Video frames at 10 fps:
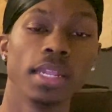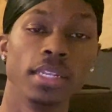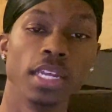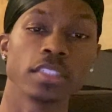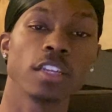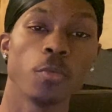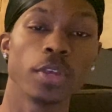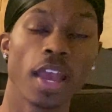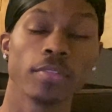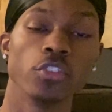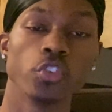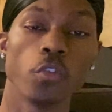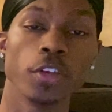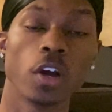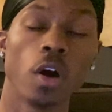Next up, we have the
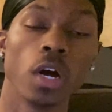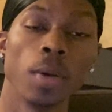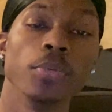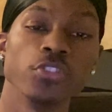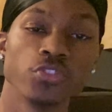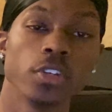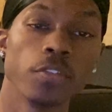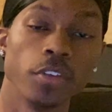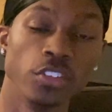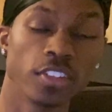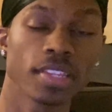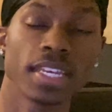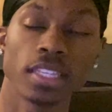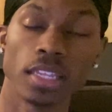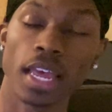trophy called Upper Strength, and just like
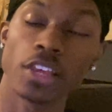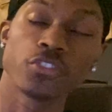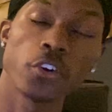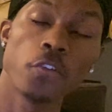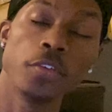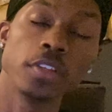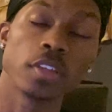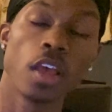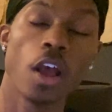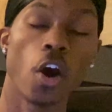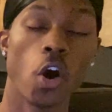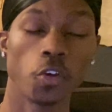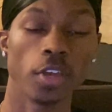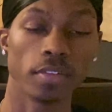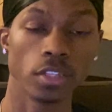in the last trophies, all
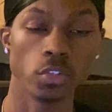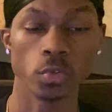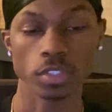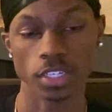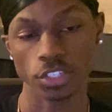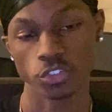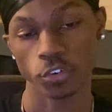you have to do is get your